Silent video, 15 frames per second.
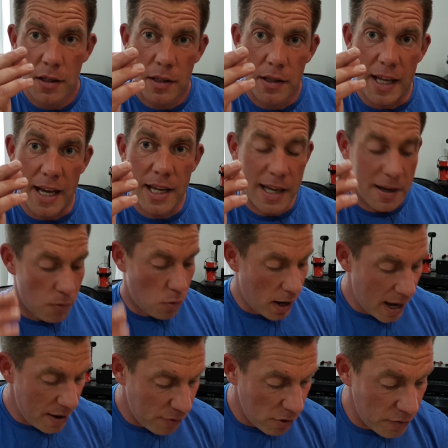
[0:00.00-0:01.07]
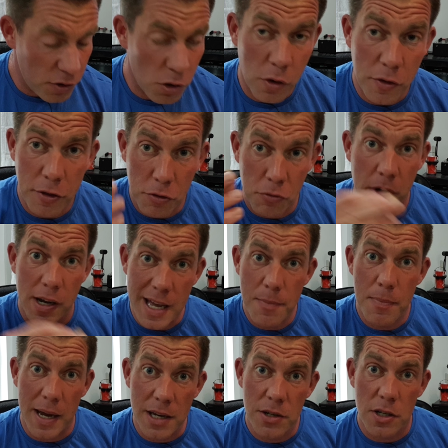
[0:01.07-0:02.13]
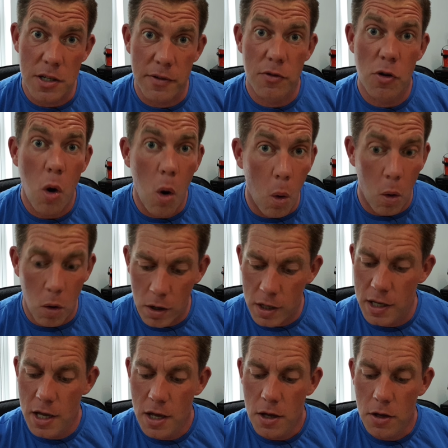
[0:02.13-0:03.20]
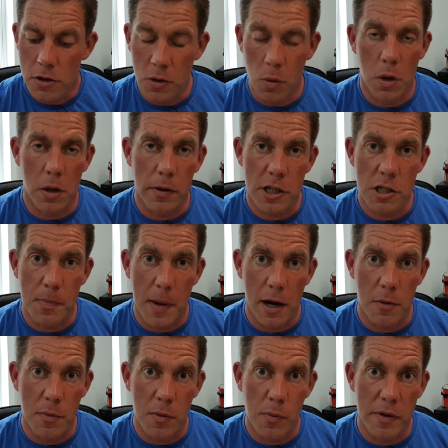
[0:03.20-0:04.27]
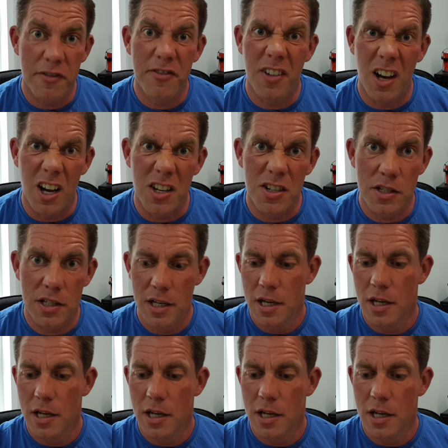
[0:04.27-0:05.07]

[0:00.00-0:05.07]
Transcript: Then get whatever of your 3 pieces of cork you want to experiment with first.